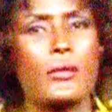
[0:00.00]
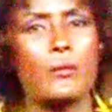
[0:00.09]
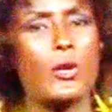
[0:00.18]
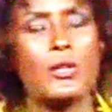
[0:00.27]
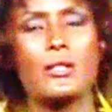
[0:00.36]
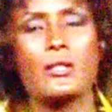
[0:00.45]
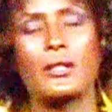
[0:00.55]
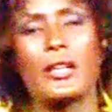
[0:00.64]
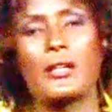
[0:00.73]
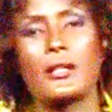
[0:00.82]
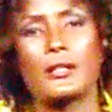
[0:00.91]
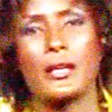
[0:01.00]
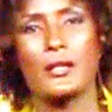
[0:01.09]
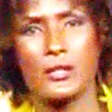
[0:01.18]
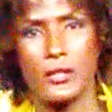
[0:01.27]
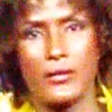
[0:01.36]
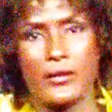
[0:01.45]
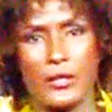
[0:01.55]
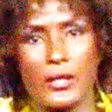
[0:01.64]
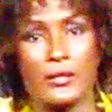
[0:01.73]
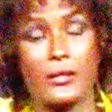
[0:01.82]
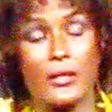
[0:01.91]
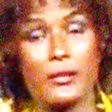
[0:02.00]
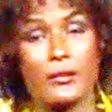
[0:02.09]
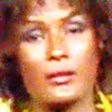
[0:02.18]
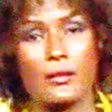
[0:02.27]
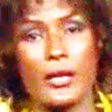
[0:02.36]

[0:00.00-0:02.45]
the world is not taking it as serious as it is.